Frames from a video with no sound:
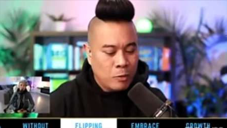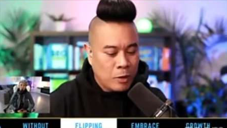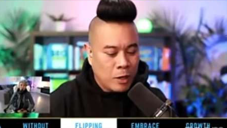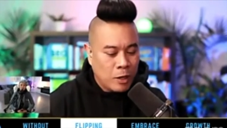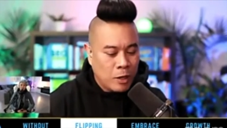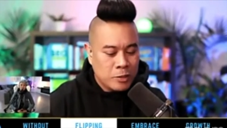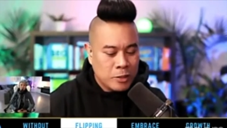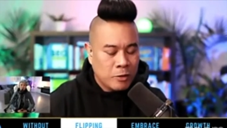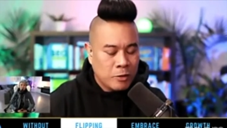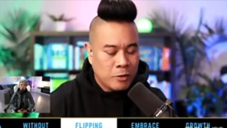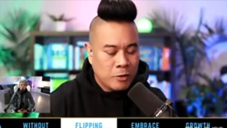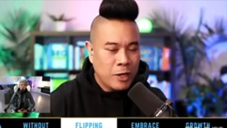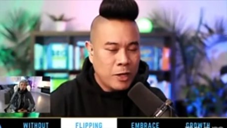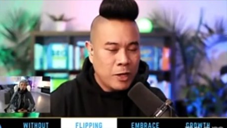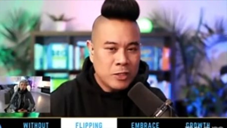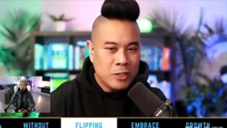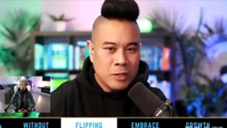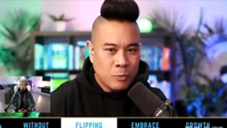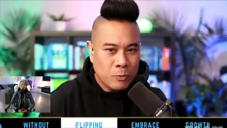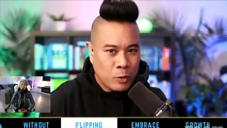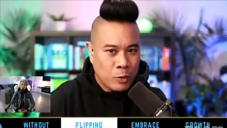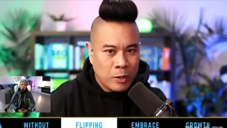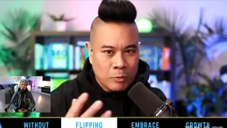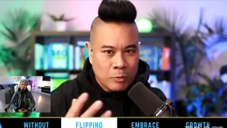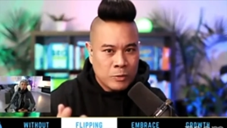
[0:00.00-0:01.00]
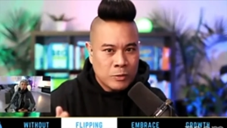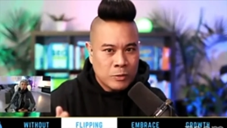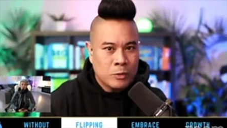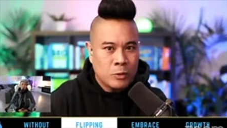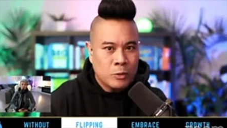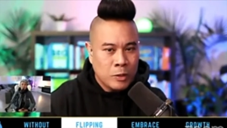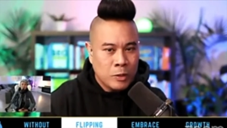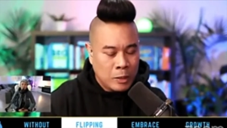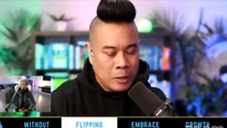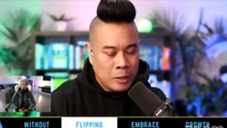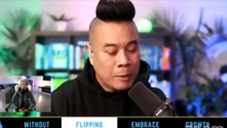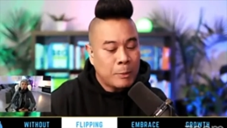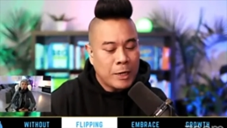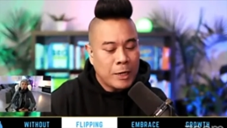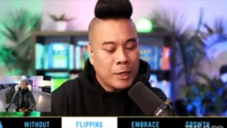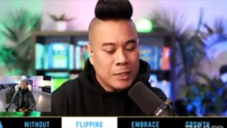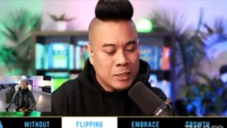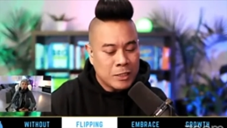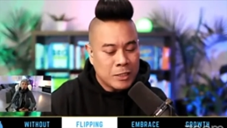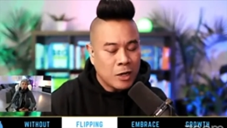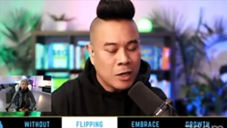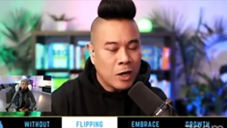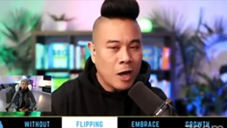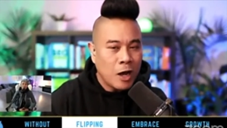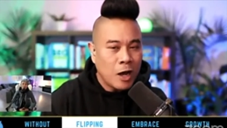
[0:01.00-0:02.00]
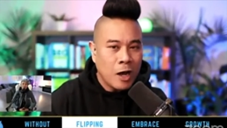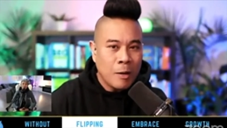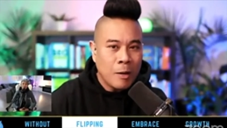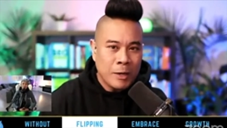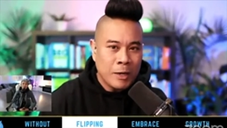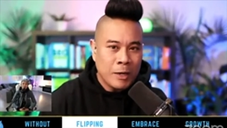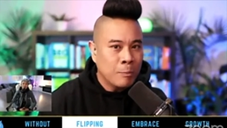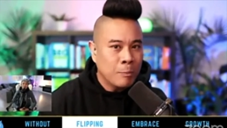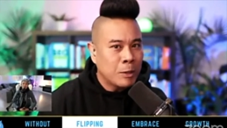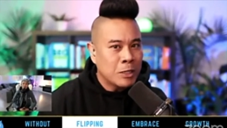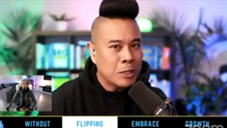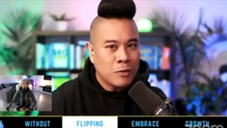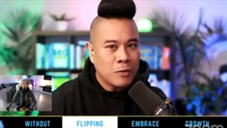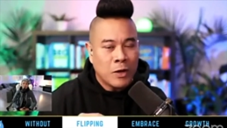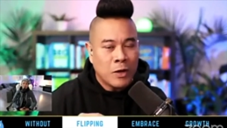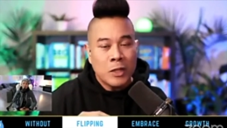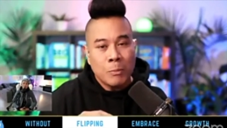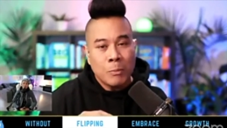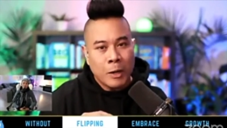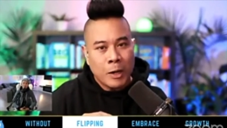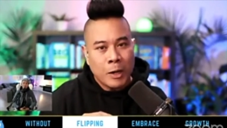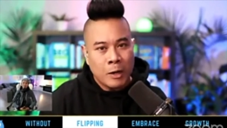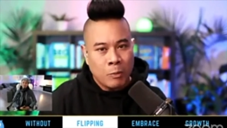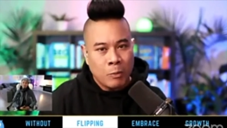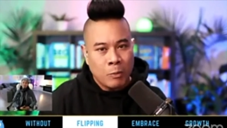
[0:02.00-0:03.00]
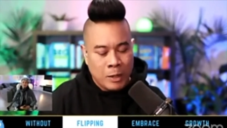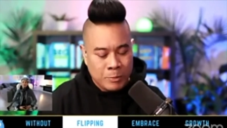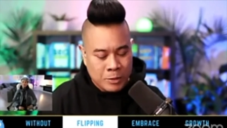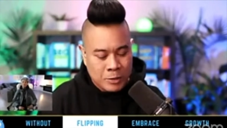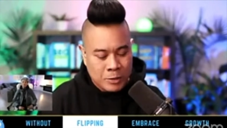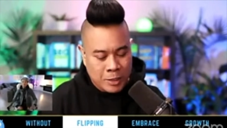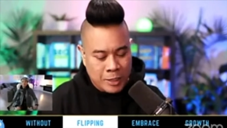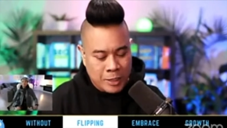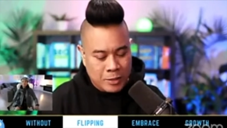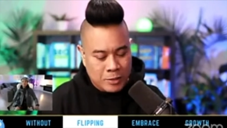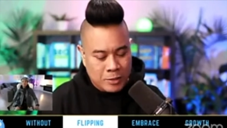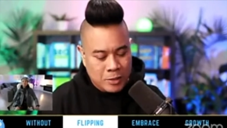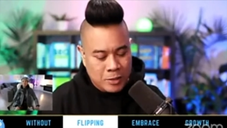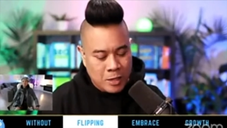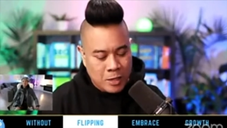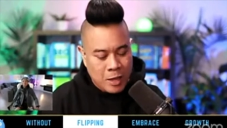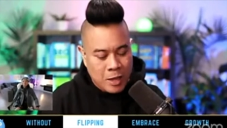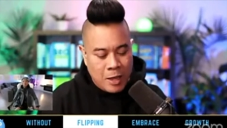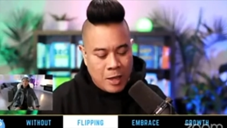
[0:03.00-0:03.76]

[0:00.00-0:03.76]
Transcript: content creation where I was doing like pnice.com and a bunch of other model websites,